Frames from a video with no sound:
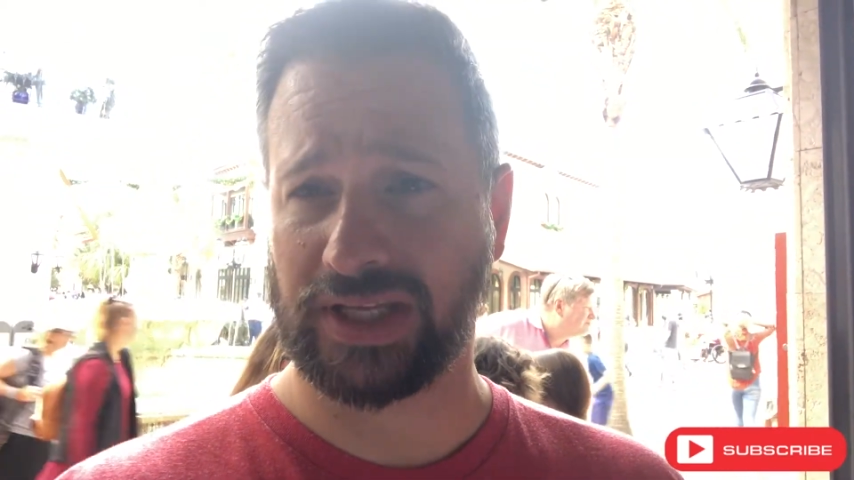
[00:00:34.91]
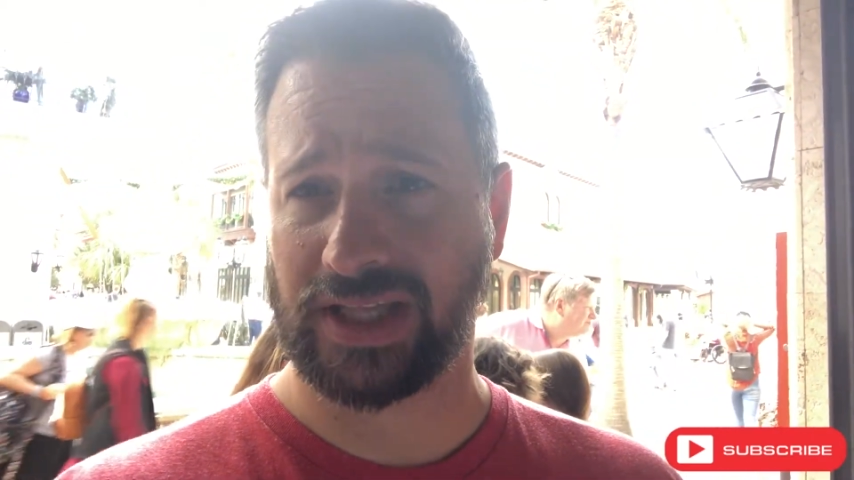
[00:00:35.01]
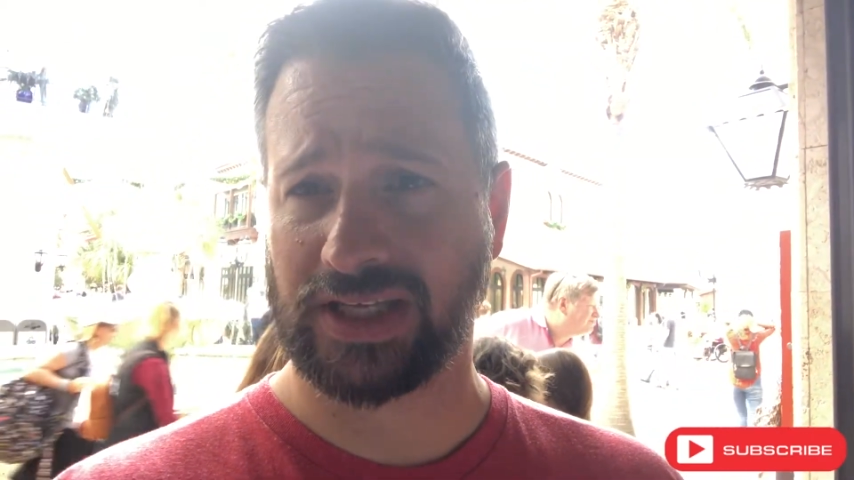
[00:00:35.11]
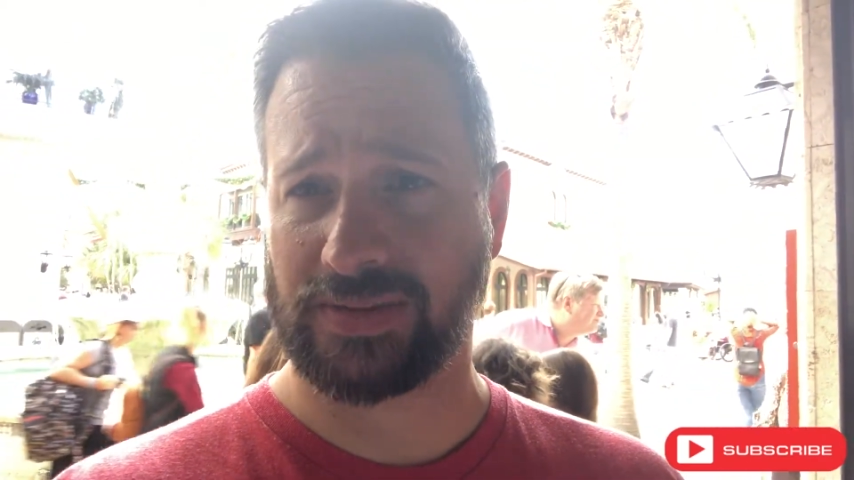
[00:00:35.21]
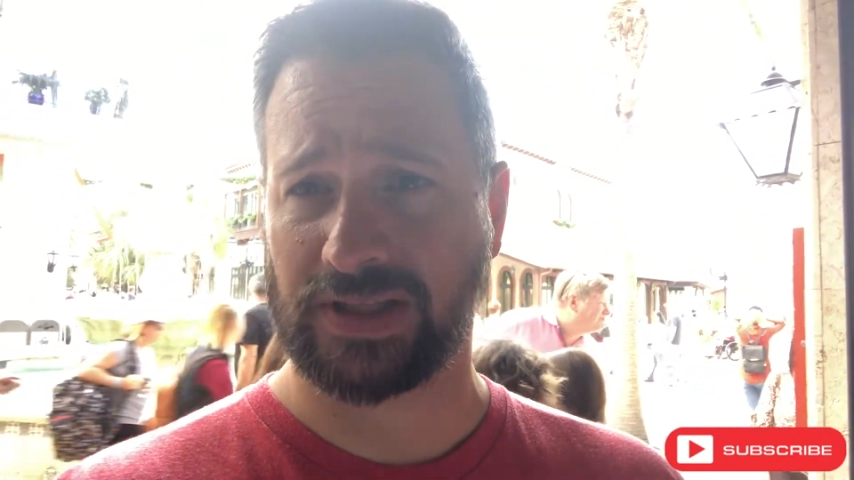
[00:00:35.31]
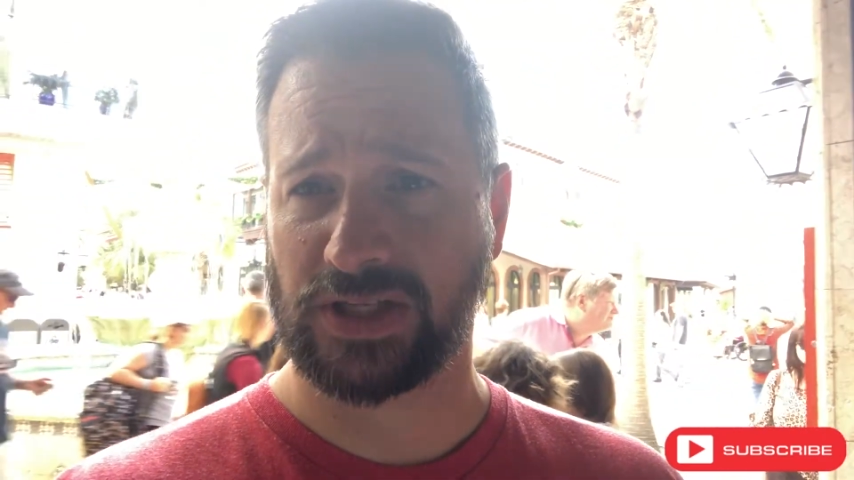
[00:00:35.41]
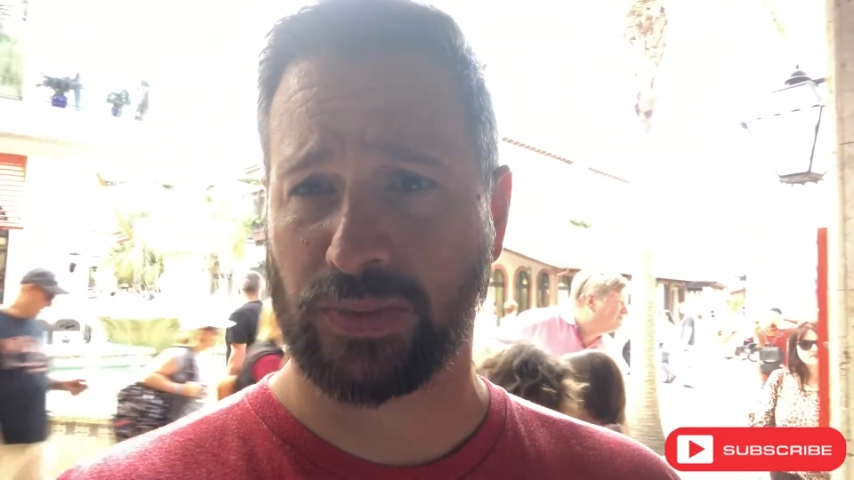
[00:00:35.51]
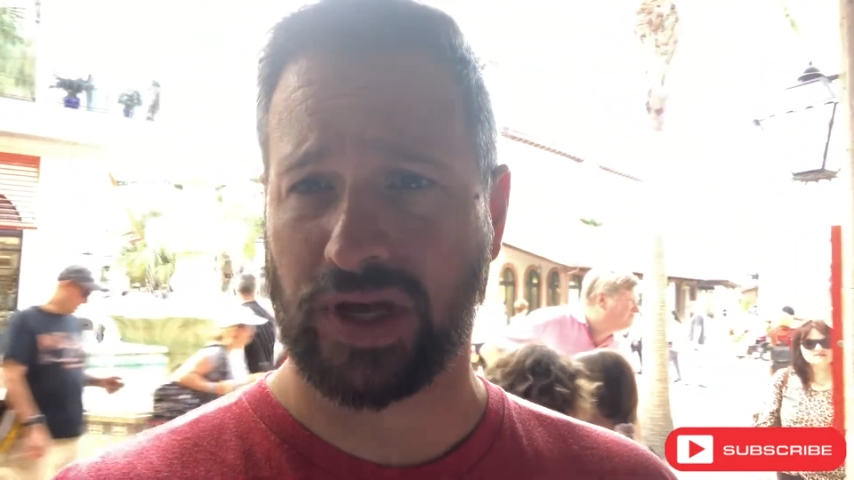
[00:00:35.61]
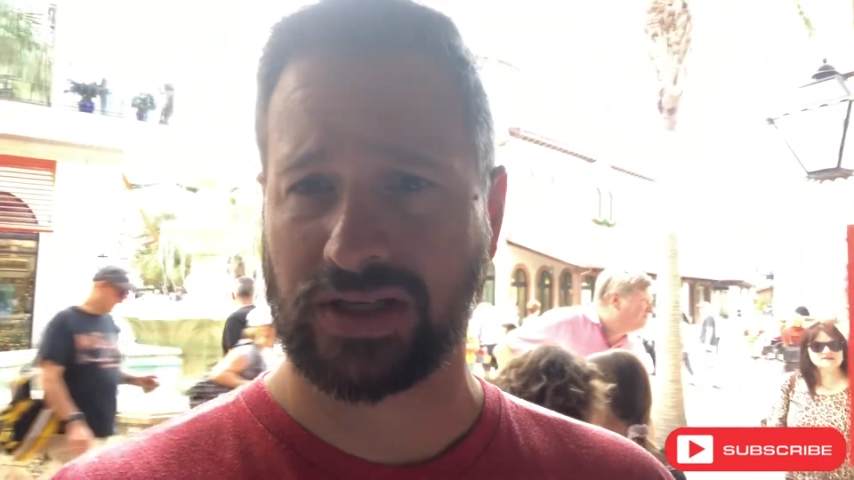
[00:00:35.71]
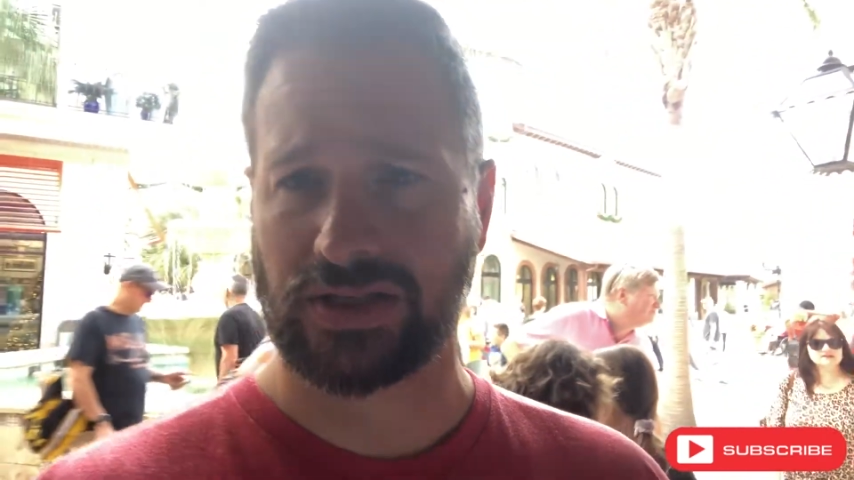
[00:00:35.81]
things about this
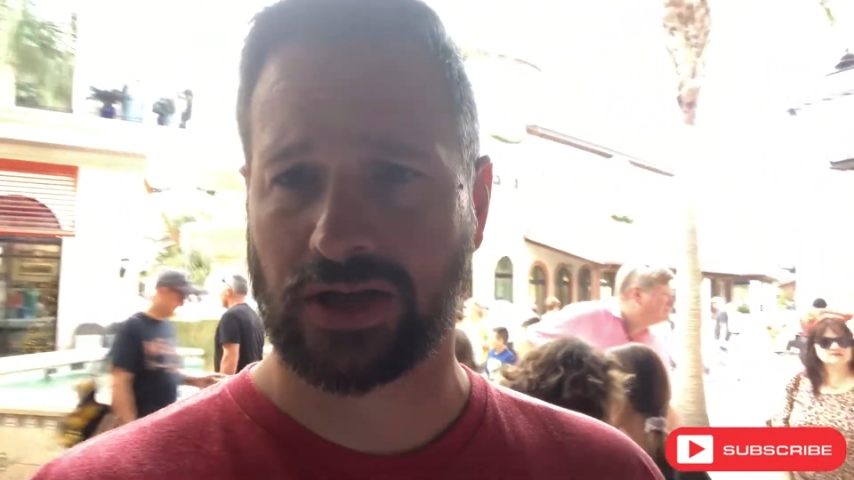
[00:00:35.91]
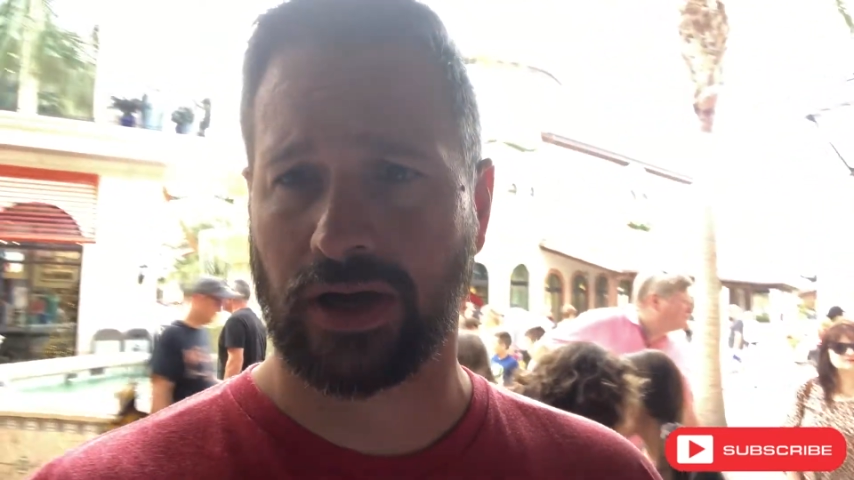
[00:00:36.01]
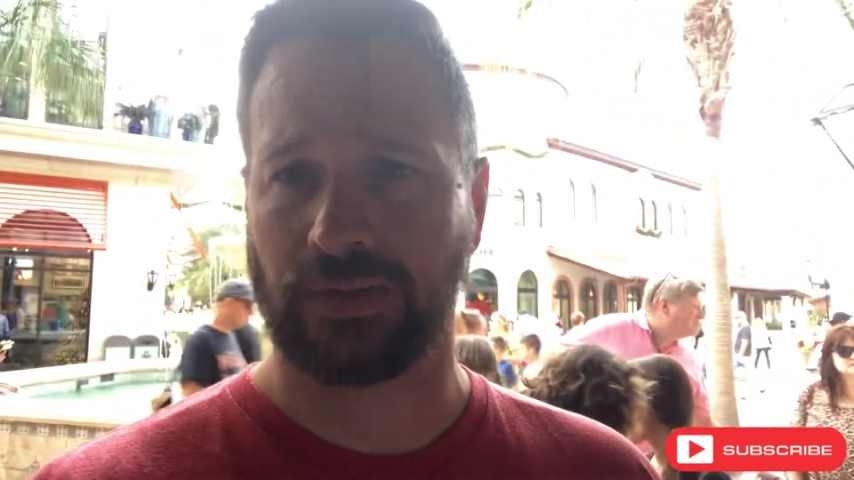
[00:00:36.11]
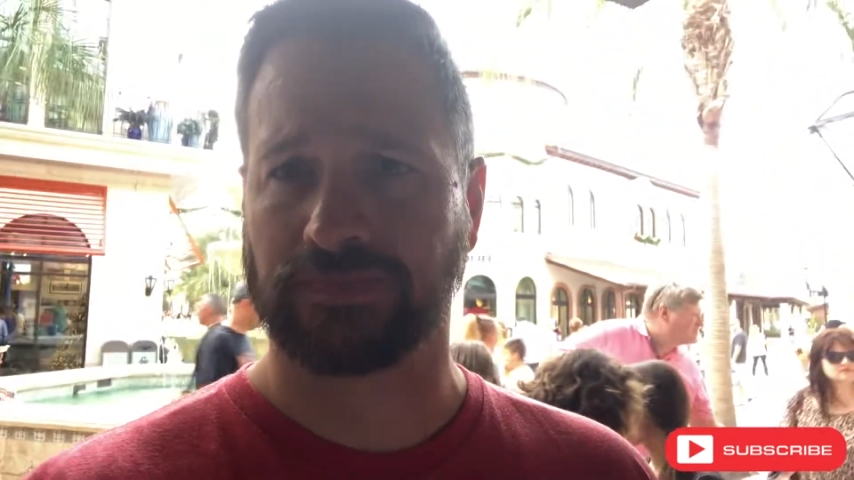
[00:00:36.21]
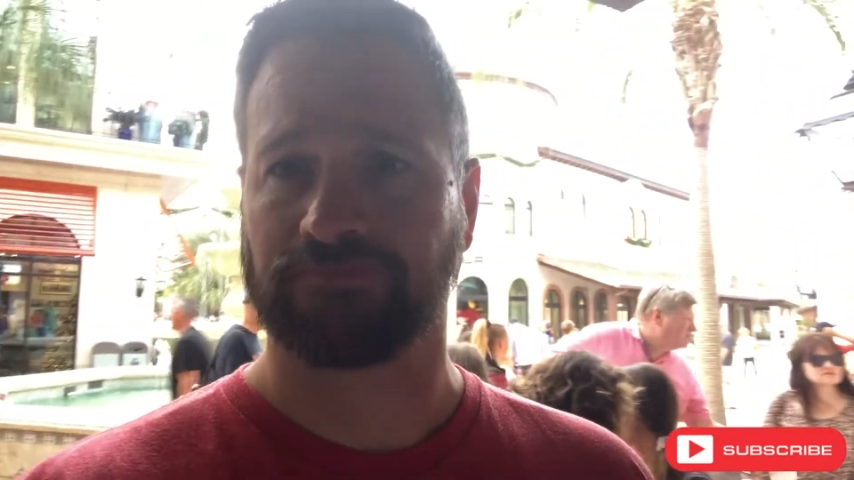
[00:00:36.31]
place, so